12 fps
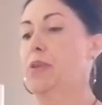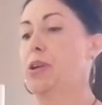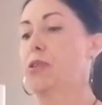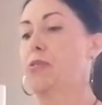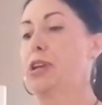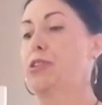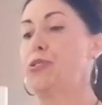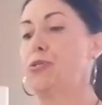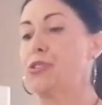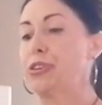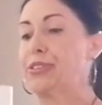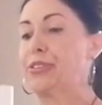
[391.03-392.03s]
we are going
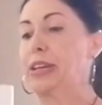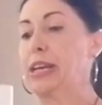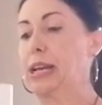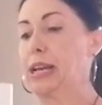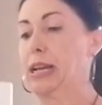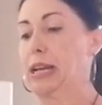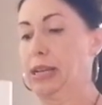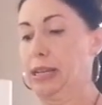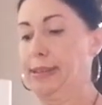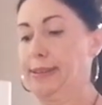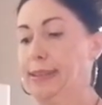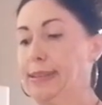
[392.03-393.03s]
to just
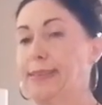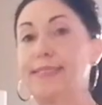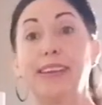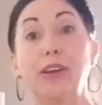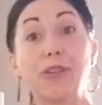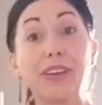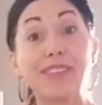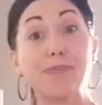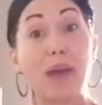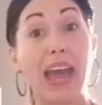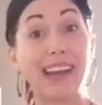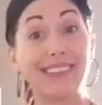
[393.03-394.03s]
seal this
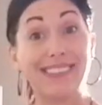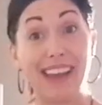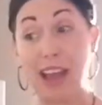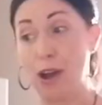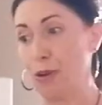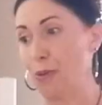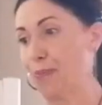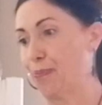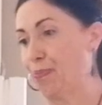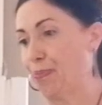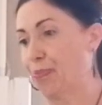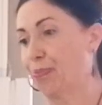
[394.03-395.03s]
bag down
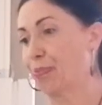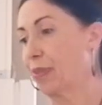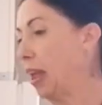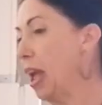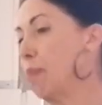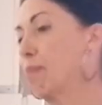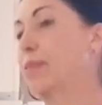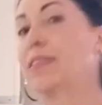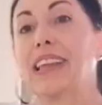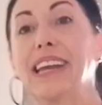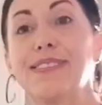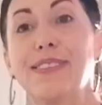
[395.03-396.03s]
and
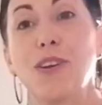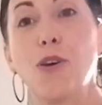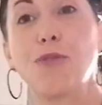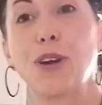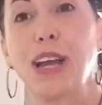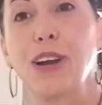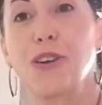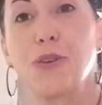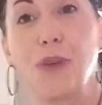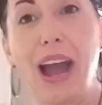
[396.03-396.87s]
place it over here to